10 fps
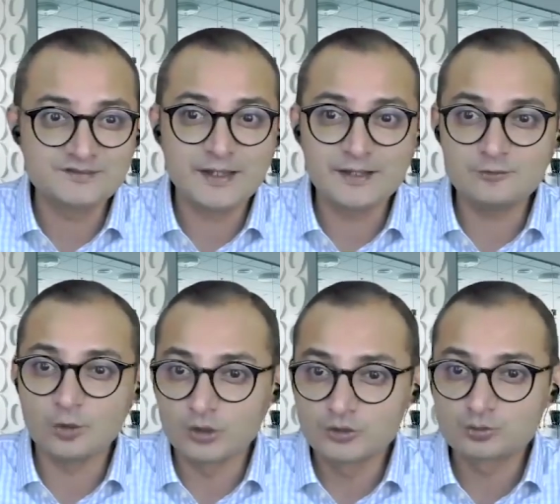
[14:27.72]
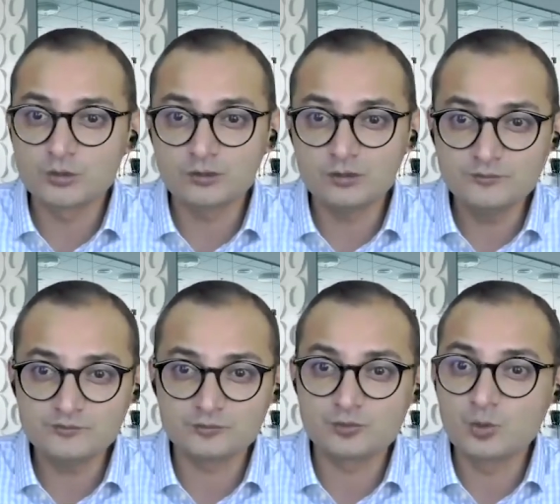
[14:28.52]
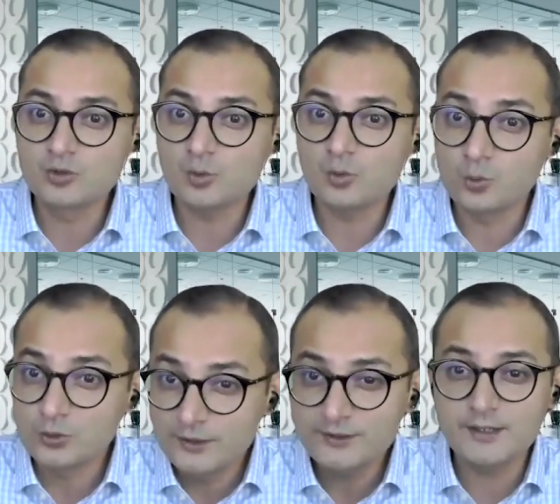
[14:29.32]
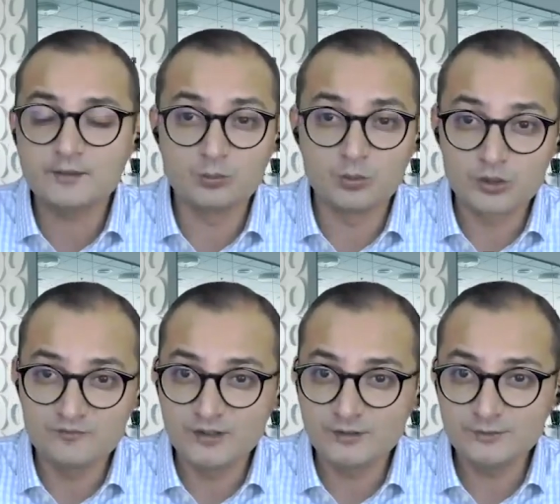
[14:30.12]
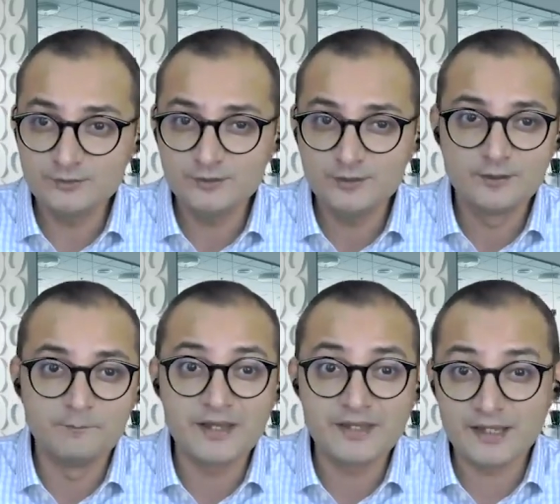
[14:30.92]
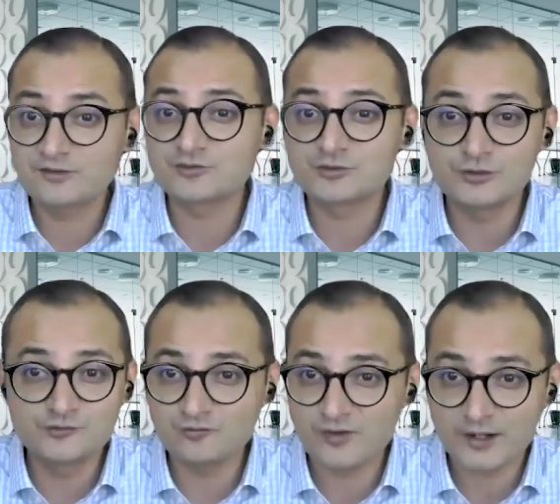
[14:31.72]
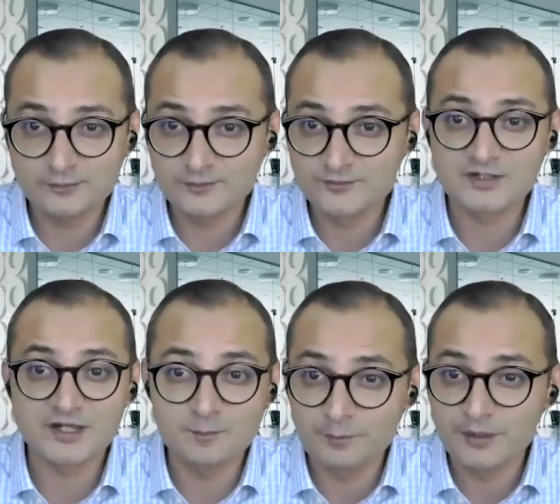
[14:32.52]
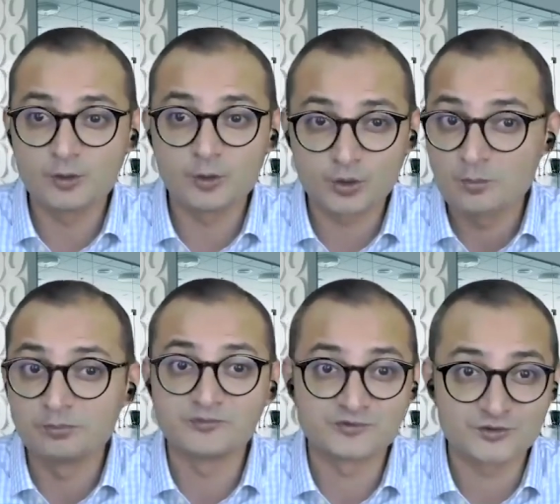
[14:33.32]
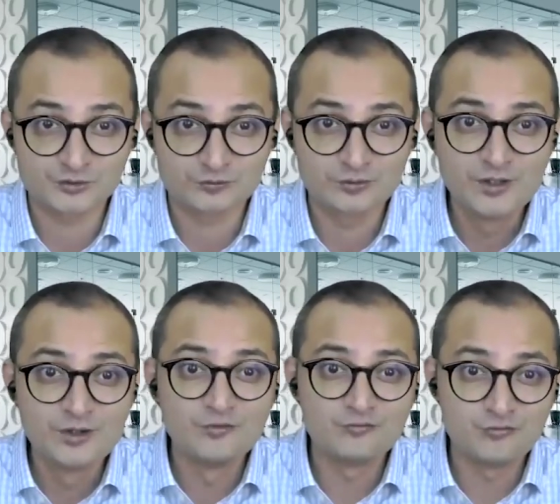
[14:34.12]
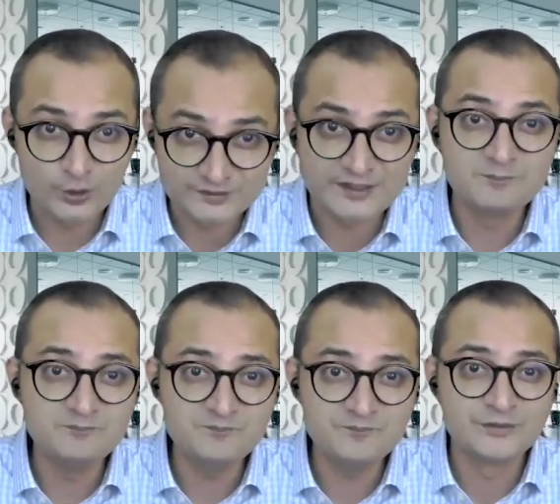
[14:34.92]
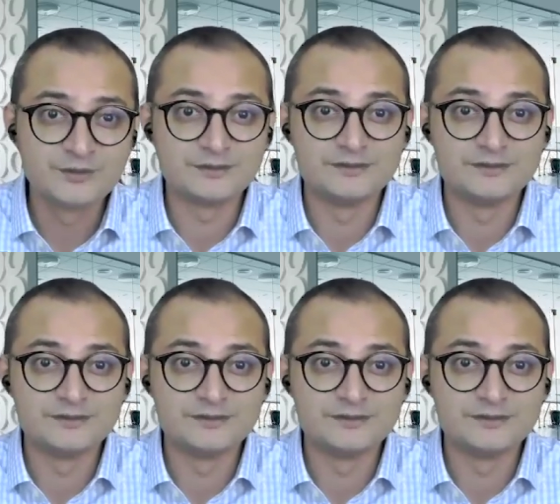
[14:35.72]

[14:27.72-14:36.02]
is that knowledge workers don't only get motivated by extrinsic factors like pay or compensation. For them,